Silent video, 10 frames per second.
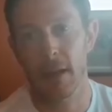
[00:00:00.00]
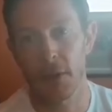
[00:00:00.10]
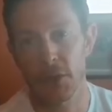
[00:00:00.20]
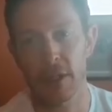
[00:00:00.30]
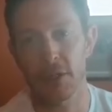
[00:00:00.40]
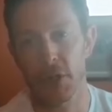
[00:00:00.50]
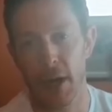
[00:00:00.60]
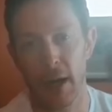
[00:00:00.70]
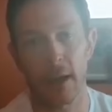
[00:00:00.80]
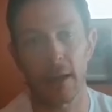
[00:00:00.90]
that coaching and
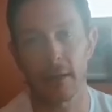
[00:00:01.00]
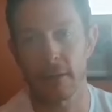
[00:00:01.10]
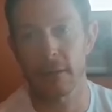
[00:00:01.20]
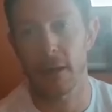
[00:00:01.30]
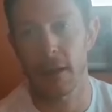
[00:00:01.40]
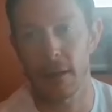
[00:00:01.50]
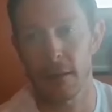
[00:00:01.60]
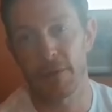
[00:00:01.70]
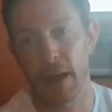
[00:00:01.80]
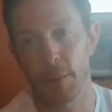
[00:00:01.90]
training and
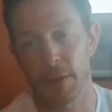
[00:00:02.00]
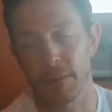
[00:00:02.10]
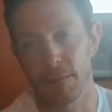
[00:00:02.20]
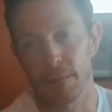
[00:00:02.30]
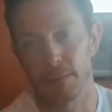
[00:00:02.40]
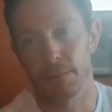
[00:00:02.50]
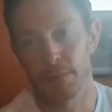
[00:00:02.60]
rep development?